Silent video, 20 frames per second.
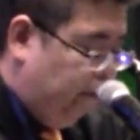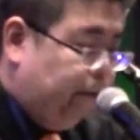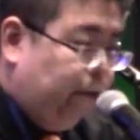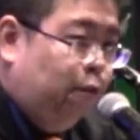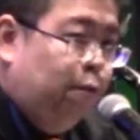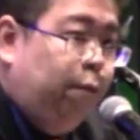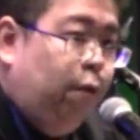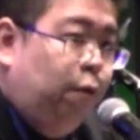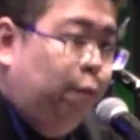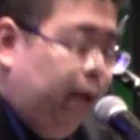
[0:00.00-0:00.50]

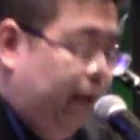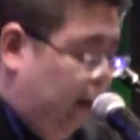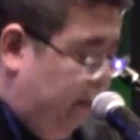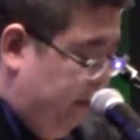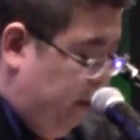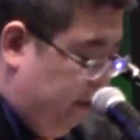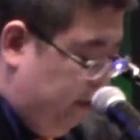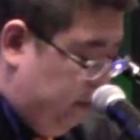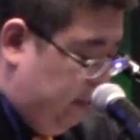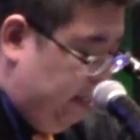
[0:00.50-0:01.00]
fur bowl we have
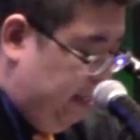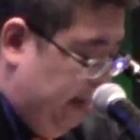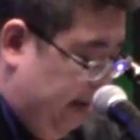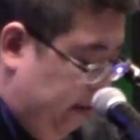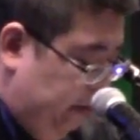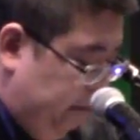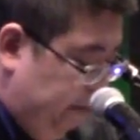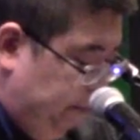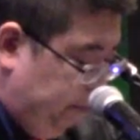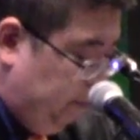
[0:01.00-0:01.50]
here in
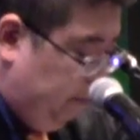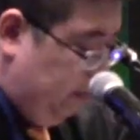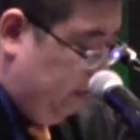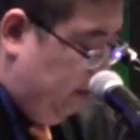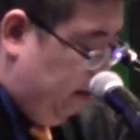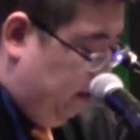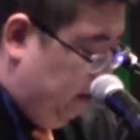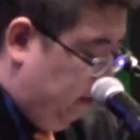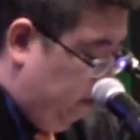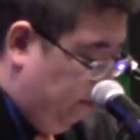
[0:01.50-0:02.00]
Seattle.
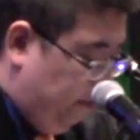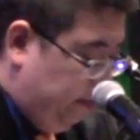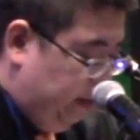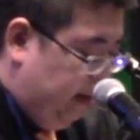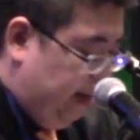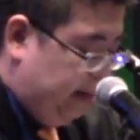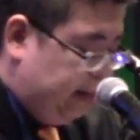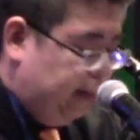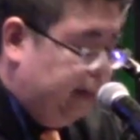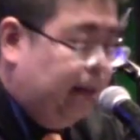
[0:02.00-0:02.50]
Uh, over the
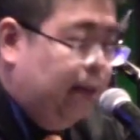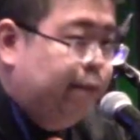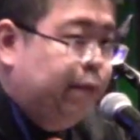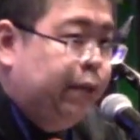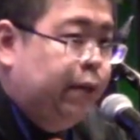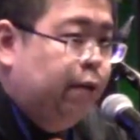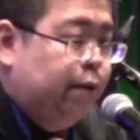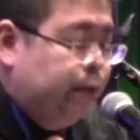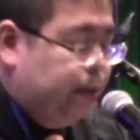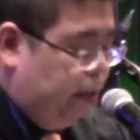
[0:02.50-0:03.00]
next eleven
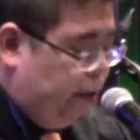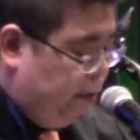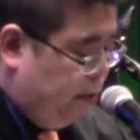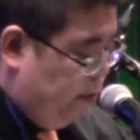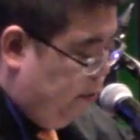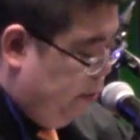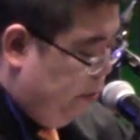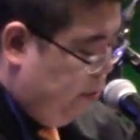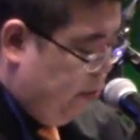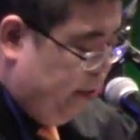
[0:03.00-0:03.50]
years, it
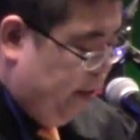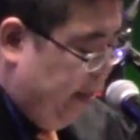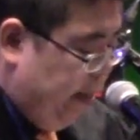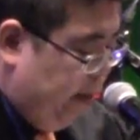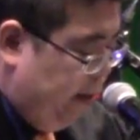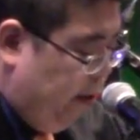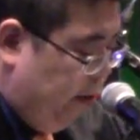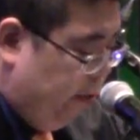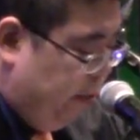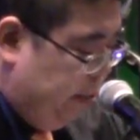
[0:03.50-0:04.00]
grew into the
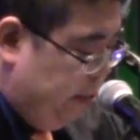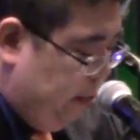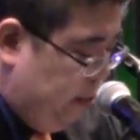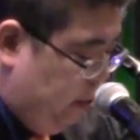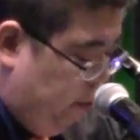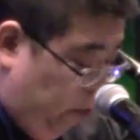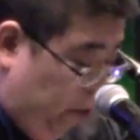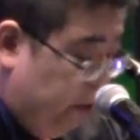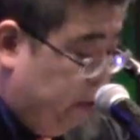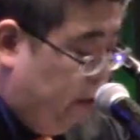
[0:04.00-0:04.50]

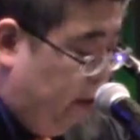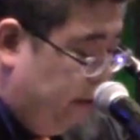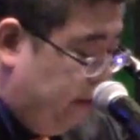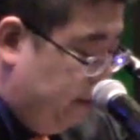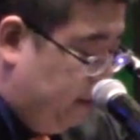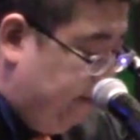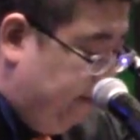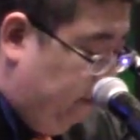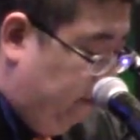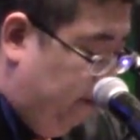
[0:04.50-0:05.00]
largest, world's
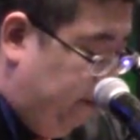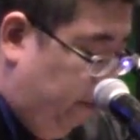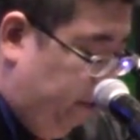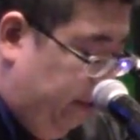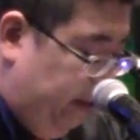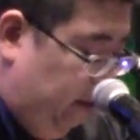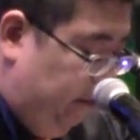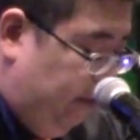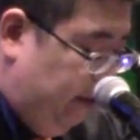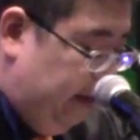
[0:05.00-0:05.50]
largest furry
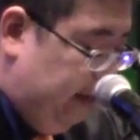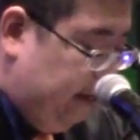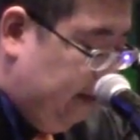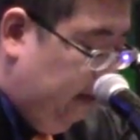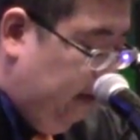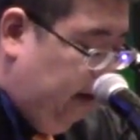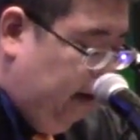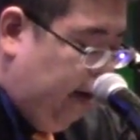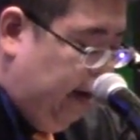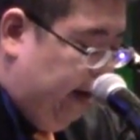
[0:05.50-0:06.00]
bowling event.
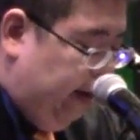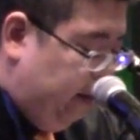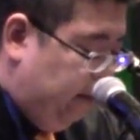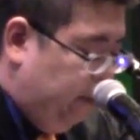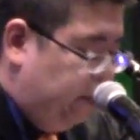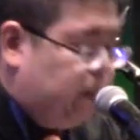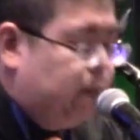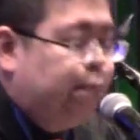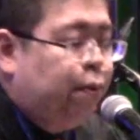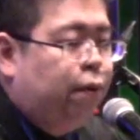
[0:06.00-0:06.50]
And the
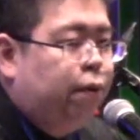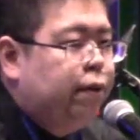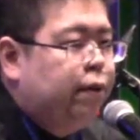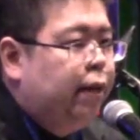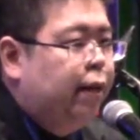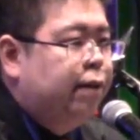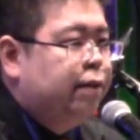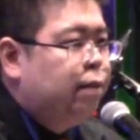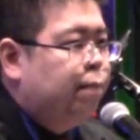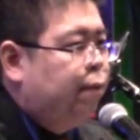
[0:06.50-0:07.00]
most important
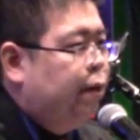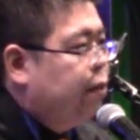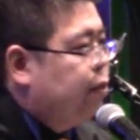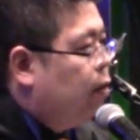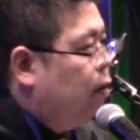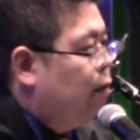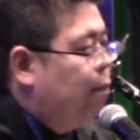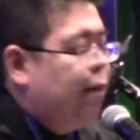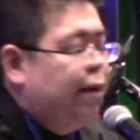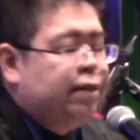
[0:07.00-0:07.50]
thing is it brings
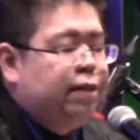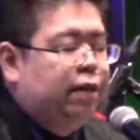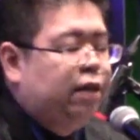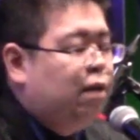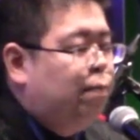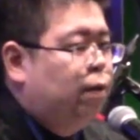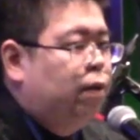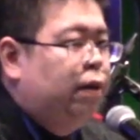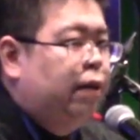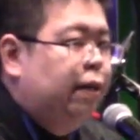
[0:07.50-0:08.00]
our amazing
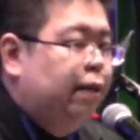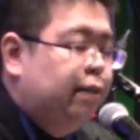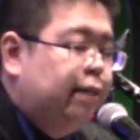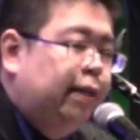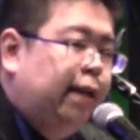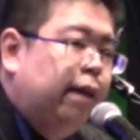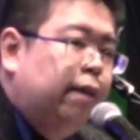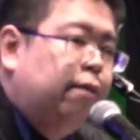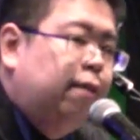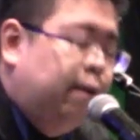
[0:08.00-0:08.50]
community
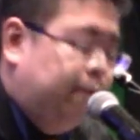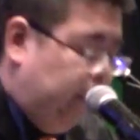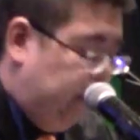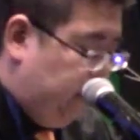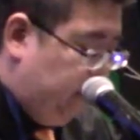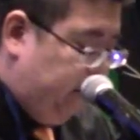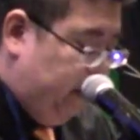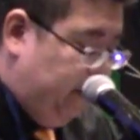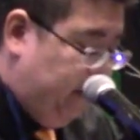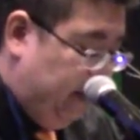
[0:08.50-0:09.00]
together every
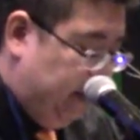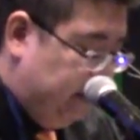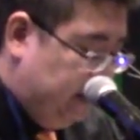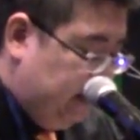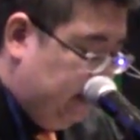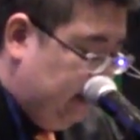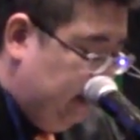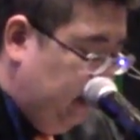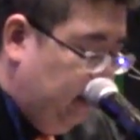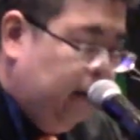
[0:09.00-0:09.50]
three
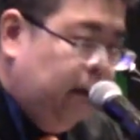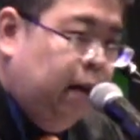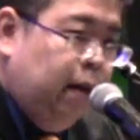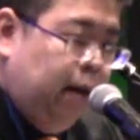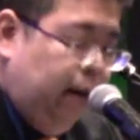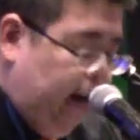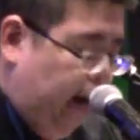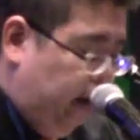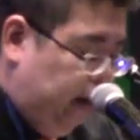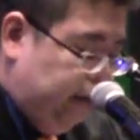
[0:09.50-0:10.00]
months.
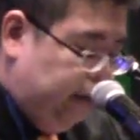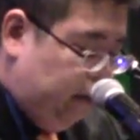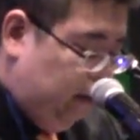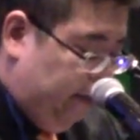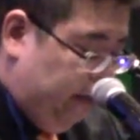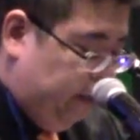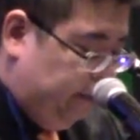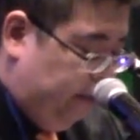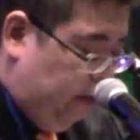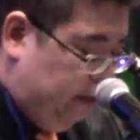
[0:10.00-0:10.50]
And it's so
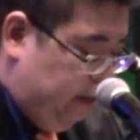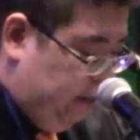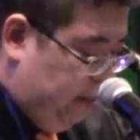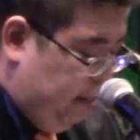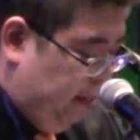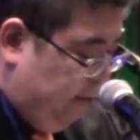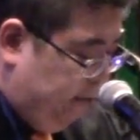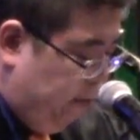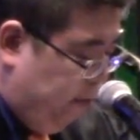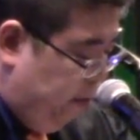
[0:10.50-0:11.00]
much fun to
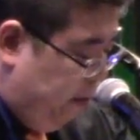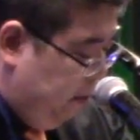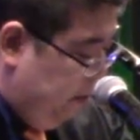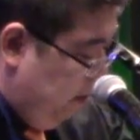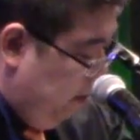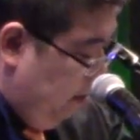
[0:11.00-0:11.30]
see everyone.